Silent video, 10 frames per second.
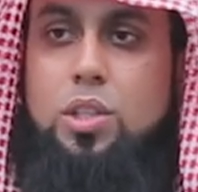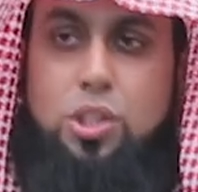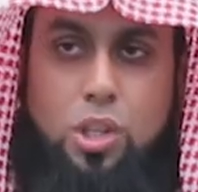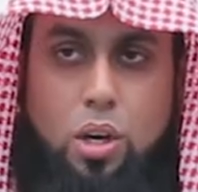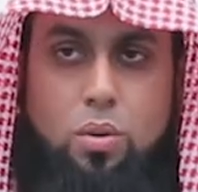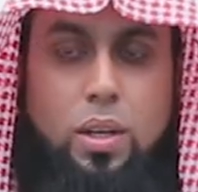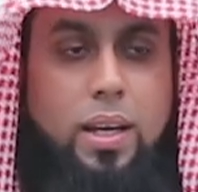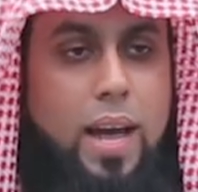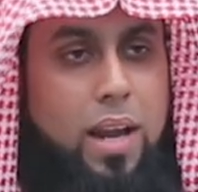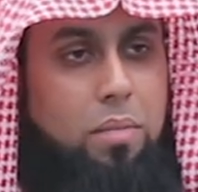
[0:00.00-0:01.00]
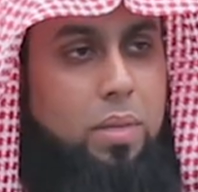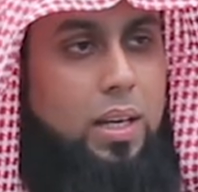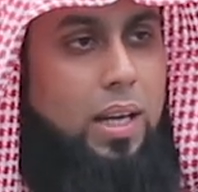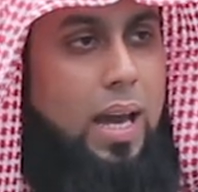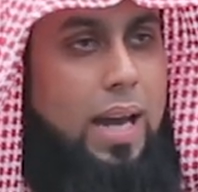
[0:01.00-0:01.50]
which is known in
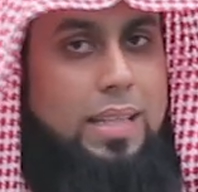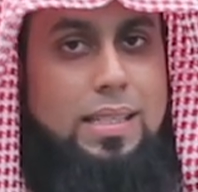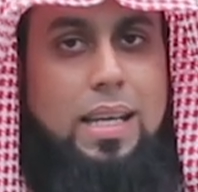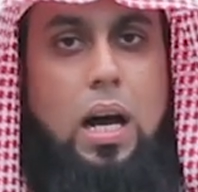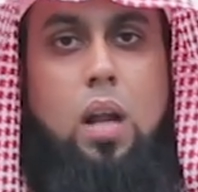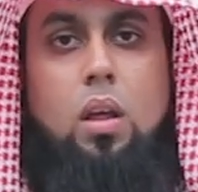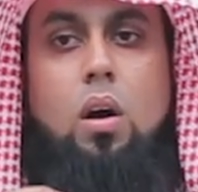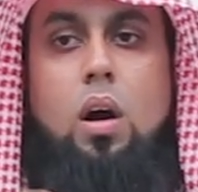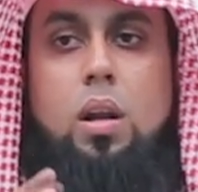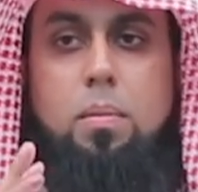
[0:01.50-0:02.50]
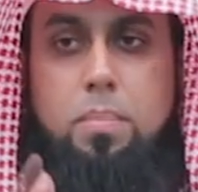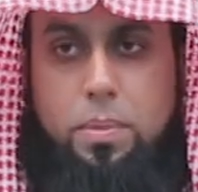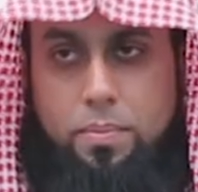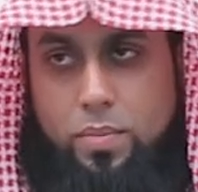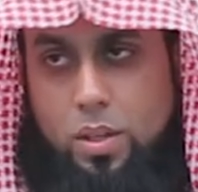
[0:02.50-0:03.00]
Arabic as Al Qalb.
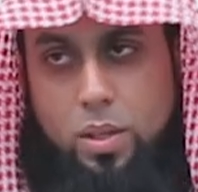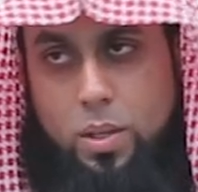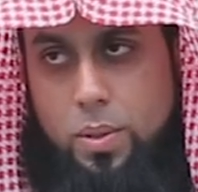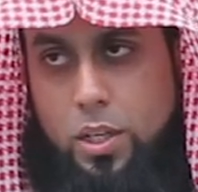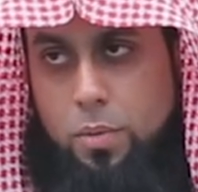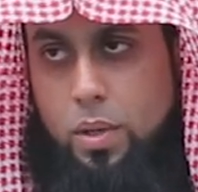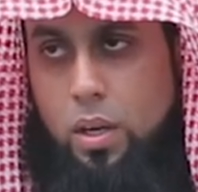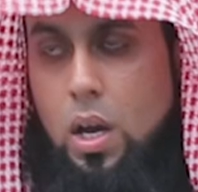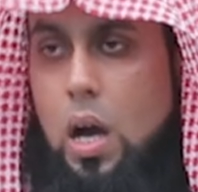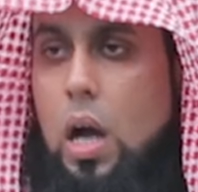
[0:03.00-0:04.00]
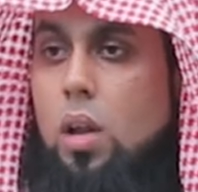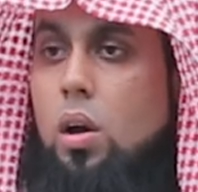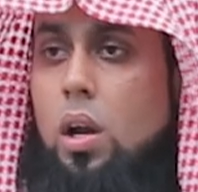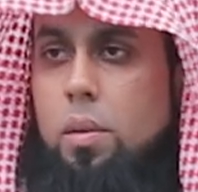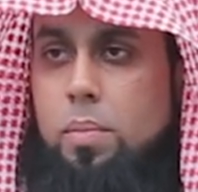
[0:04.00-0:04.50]
Allahu Akbar. Al
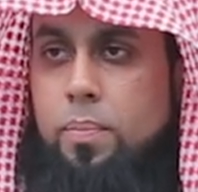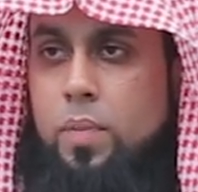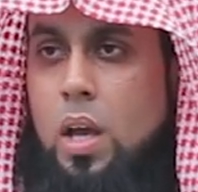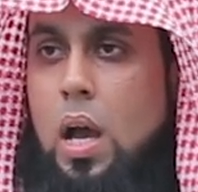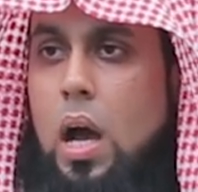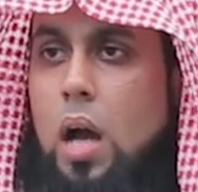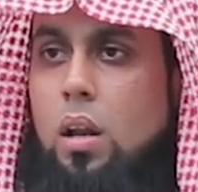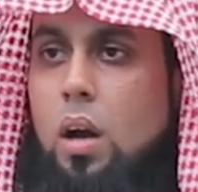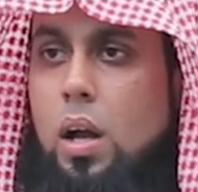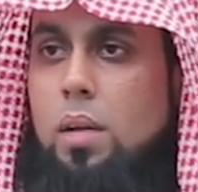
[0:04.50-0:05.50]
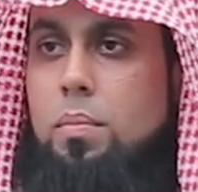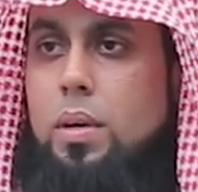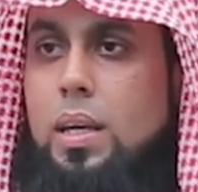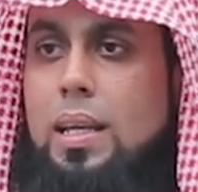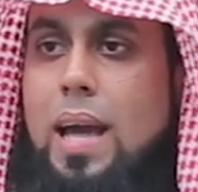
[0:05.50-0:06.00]
Qalb. Al
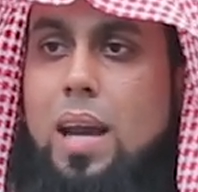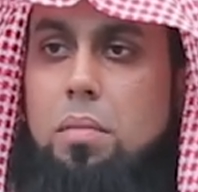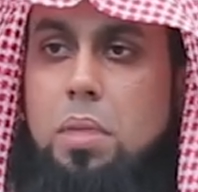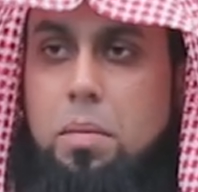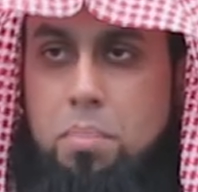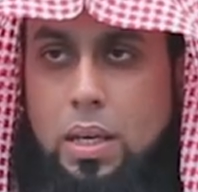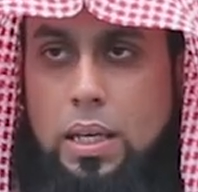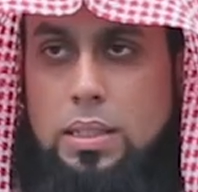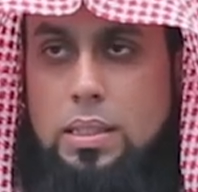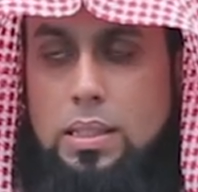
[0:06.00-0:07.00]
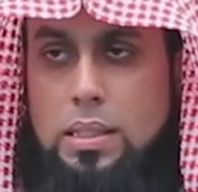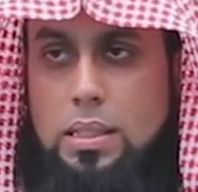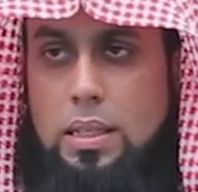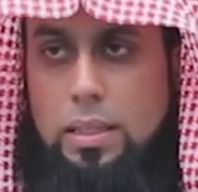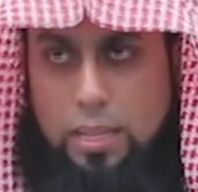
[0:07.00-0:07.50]
Qalb in Arabic means
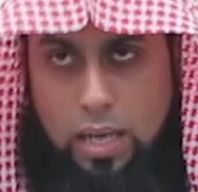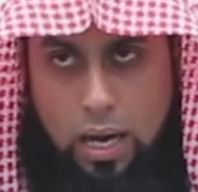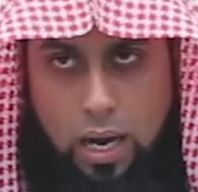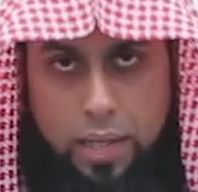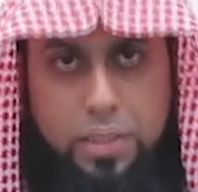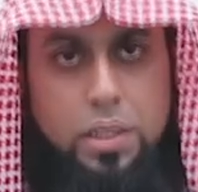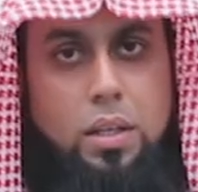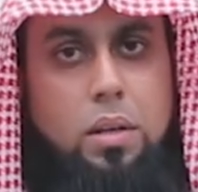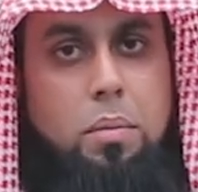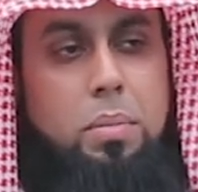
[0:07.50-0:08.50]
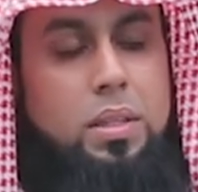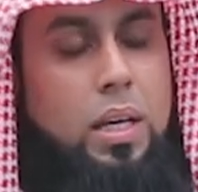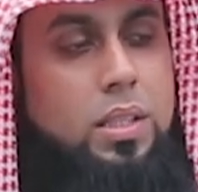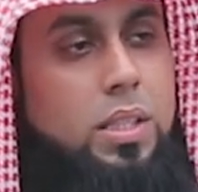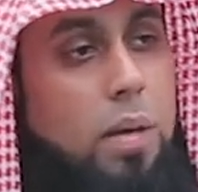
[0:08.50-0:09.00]
the heart, but
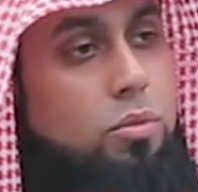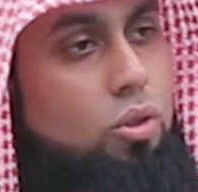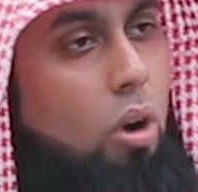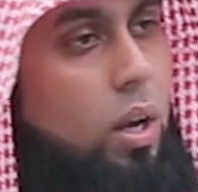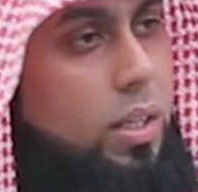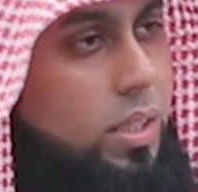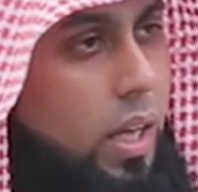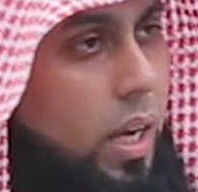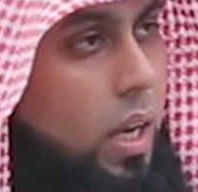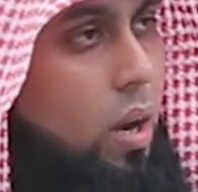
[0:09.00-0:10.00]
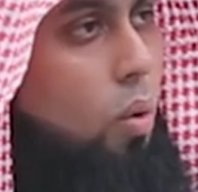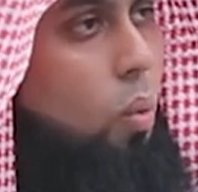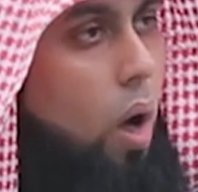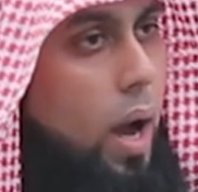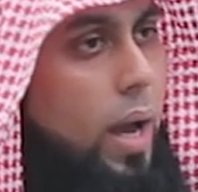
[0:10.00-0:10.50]
then some scholars say
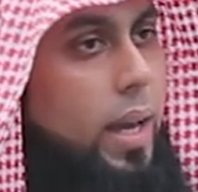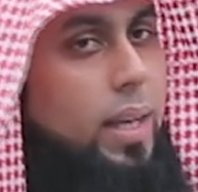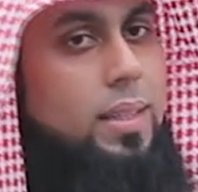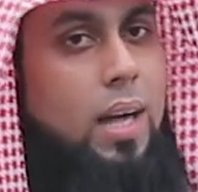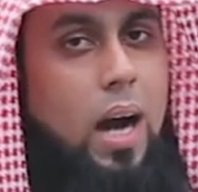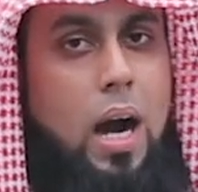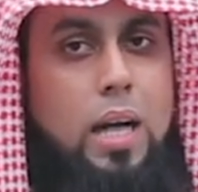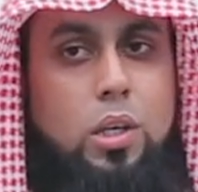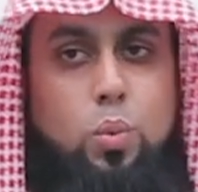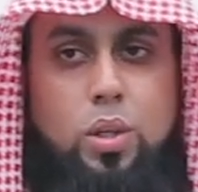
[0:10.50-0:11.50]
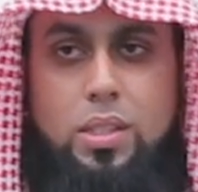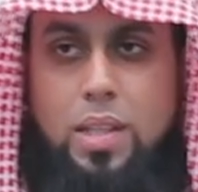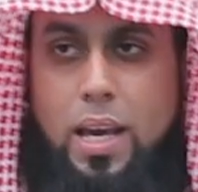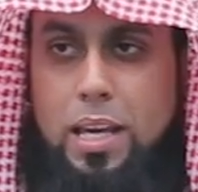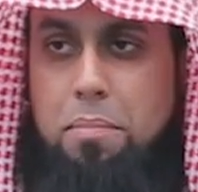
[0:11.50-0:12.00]
why the heart was
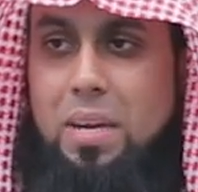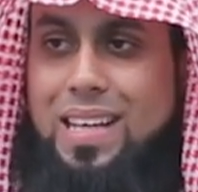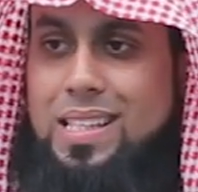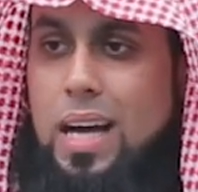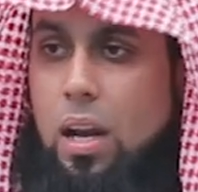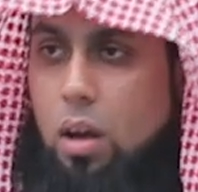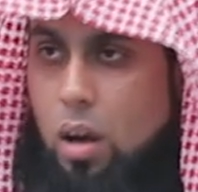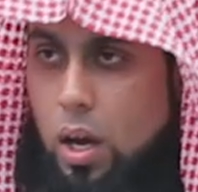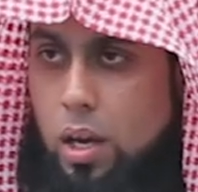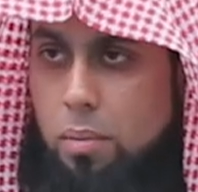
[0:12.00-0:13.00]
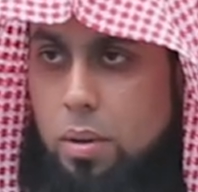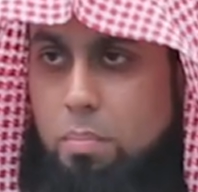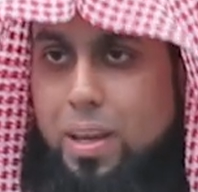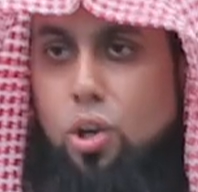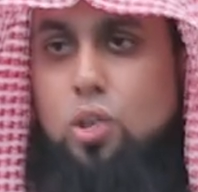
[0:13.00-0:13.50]
named as al qalb
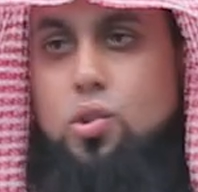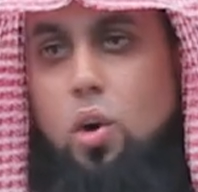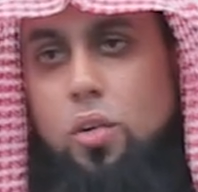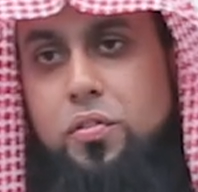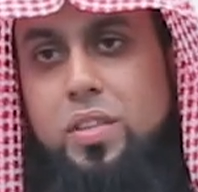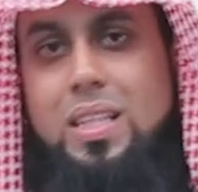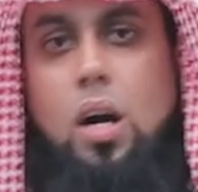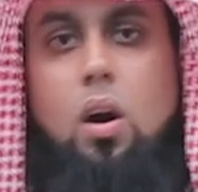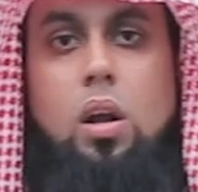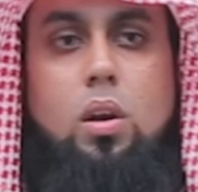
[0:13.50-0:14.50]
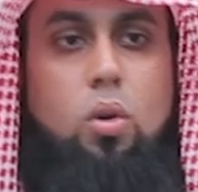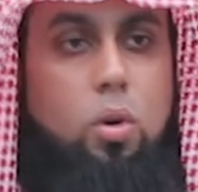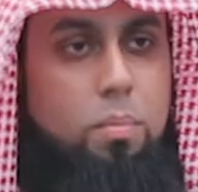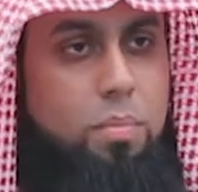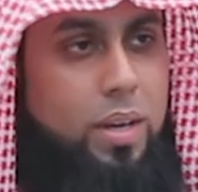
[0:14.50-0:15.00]
because of
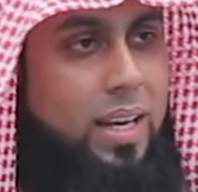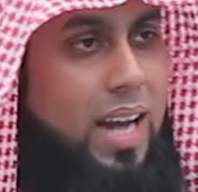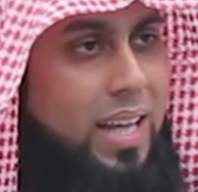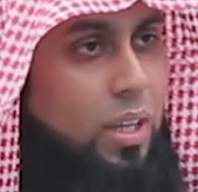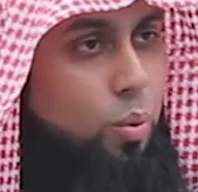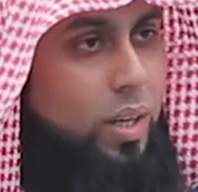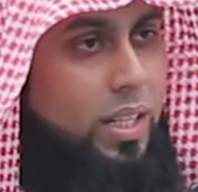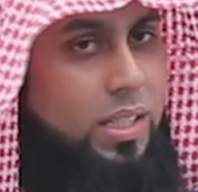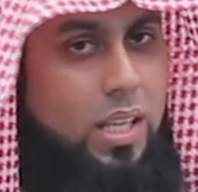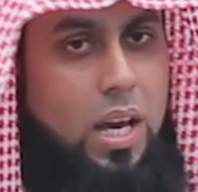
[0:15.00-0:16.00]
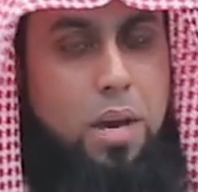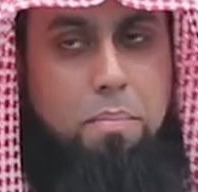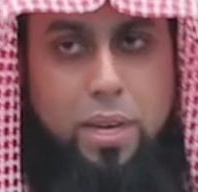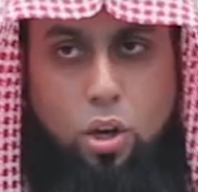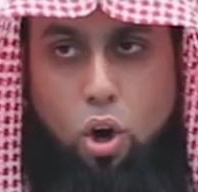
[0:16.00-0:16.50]
taqallub. In other words,
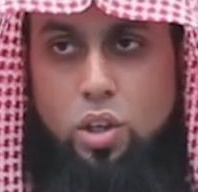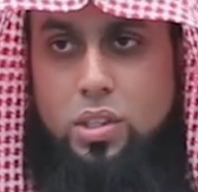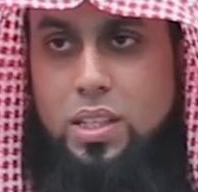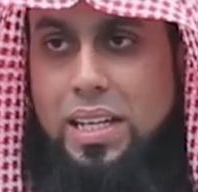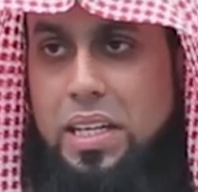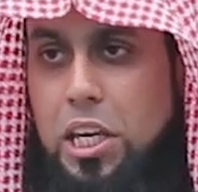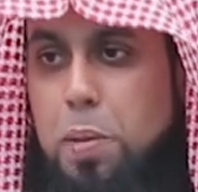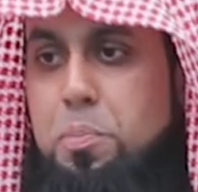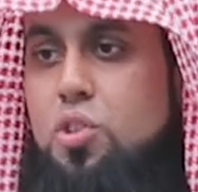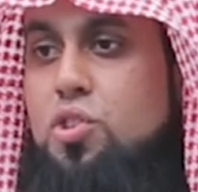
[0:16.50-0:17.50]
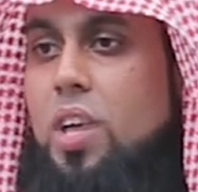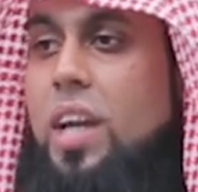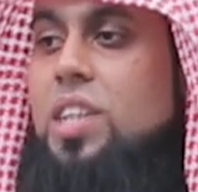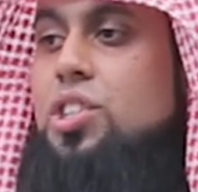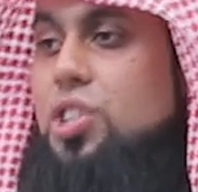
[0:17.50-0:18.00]
because it keeps
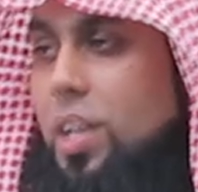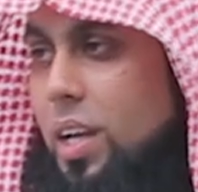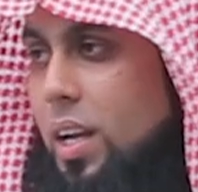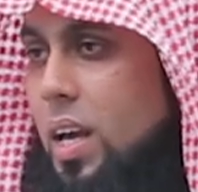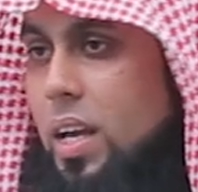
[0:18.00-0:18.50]
changing,